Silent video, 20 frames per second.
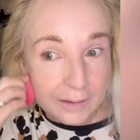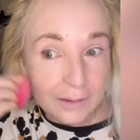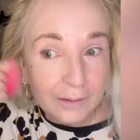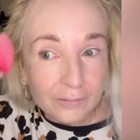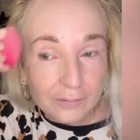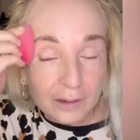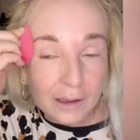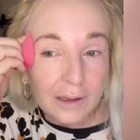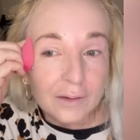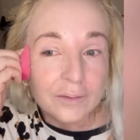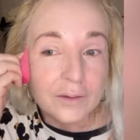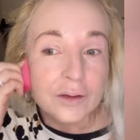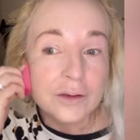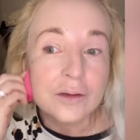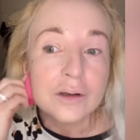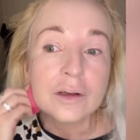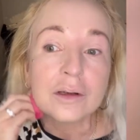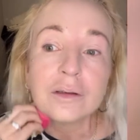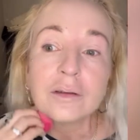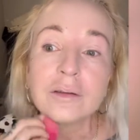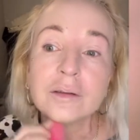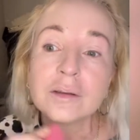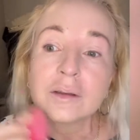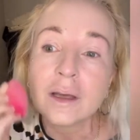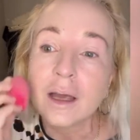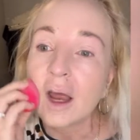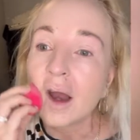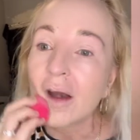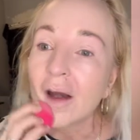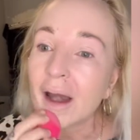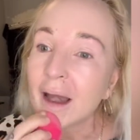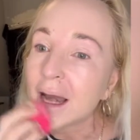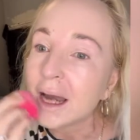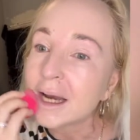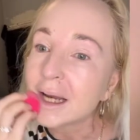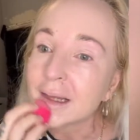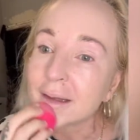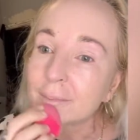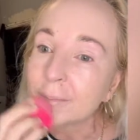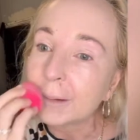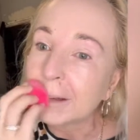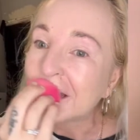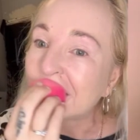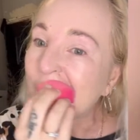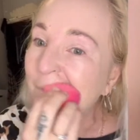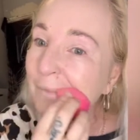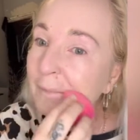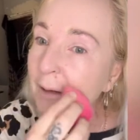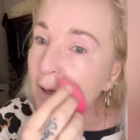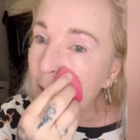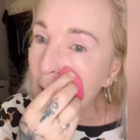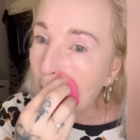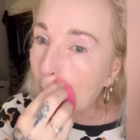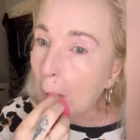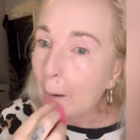around the nose area at the moment.